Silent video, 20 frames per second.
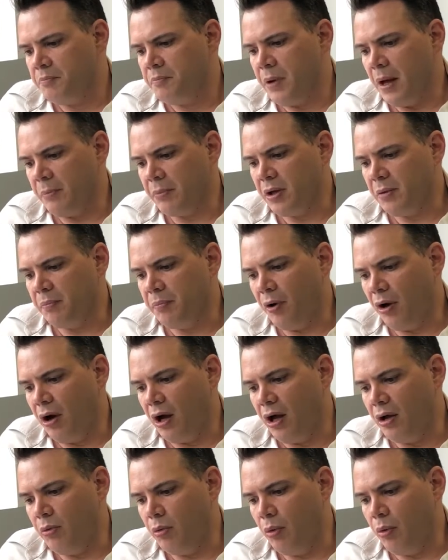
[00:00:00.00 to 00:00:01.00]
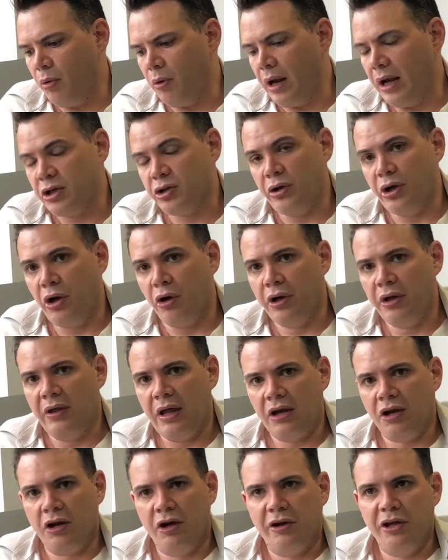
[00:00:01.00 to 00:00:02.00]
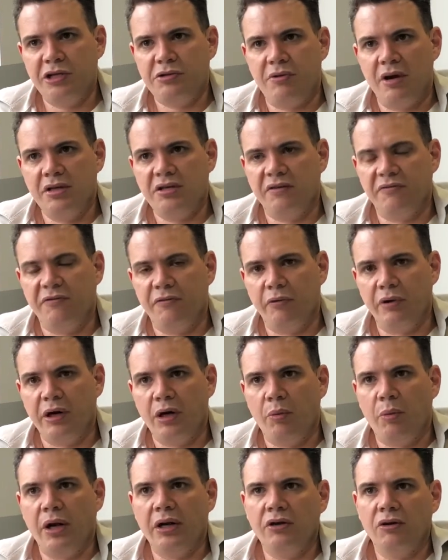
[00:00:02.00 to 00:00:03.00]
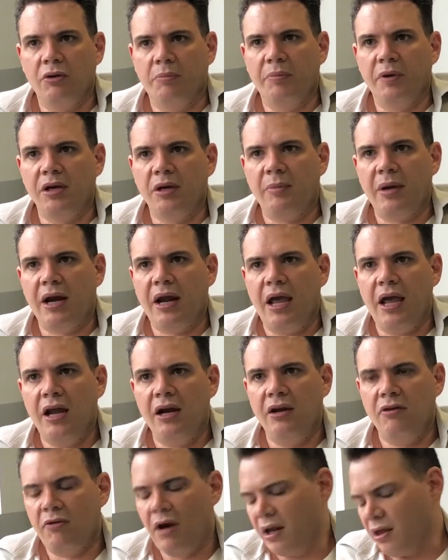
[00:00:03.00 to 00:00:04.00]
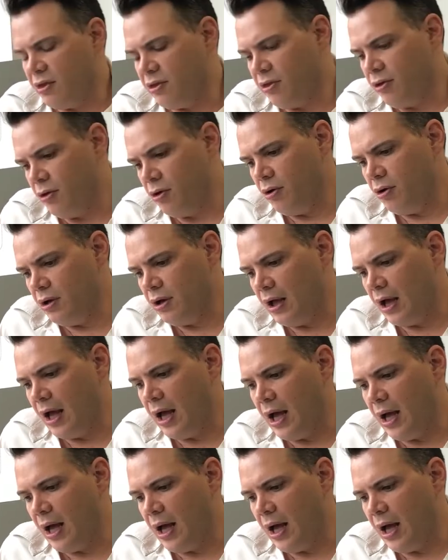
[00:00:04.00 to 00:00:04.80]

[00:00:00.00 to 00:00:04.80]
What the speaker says: Pumpkin Pie, who we were actually on in that Kylie's race at 40 to 1, got beaten about a head in running 3rd.